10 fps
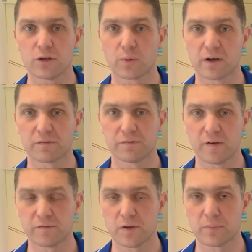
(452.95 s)
you'll get a
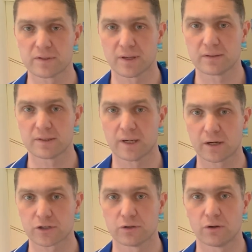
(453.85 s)
50%
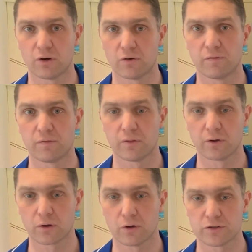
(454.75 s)
deduction of
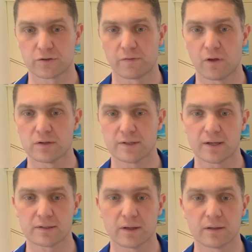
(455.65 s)
the cost of those
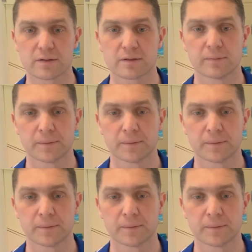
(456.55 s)
assets.